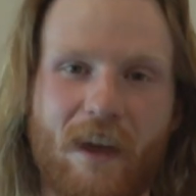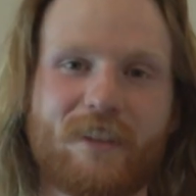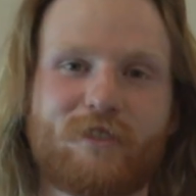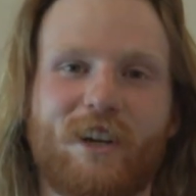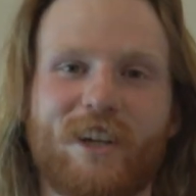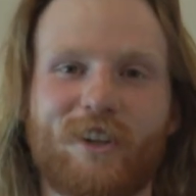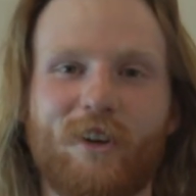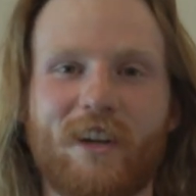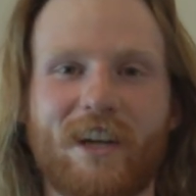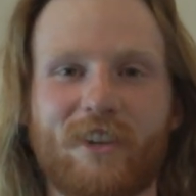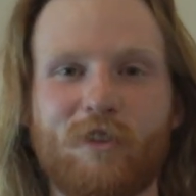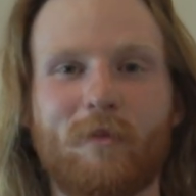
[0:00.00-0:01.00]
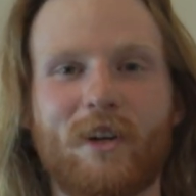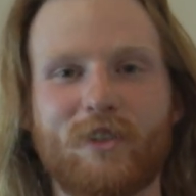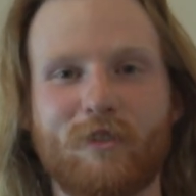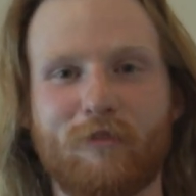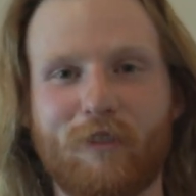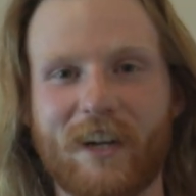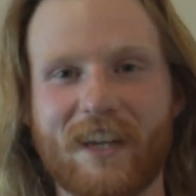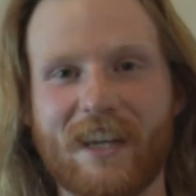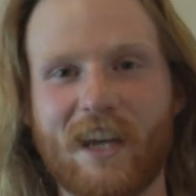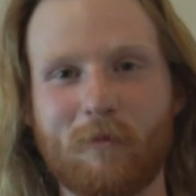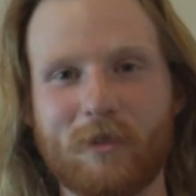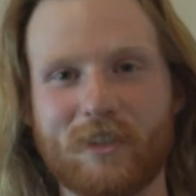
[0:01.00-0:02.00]
That's right, Kodak, you bunch of
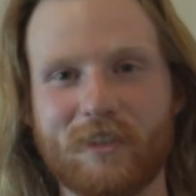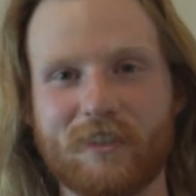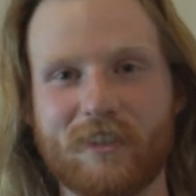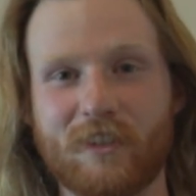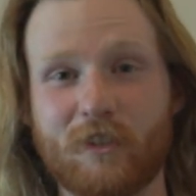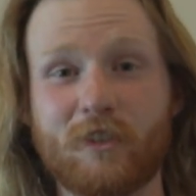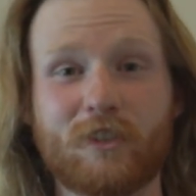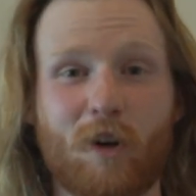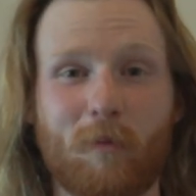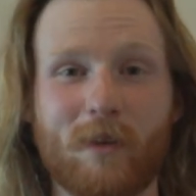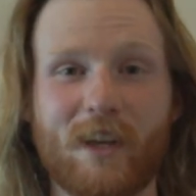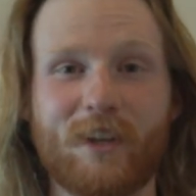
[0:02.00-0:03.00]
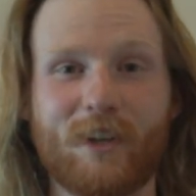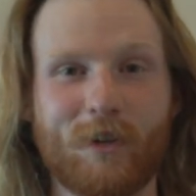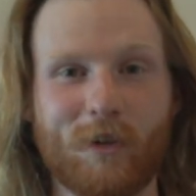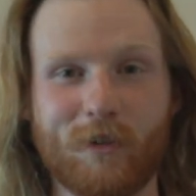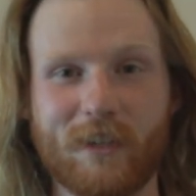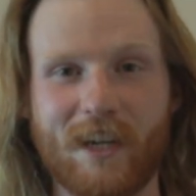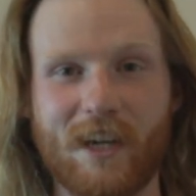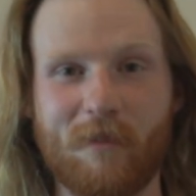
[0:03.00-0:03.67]
fucking amateurs. You just got played at your own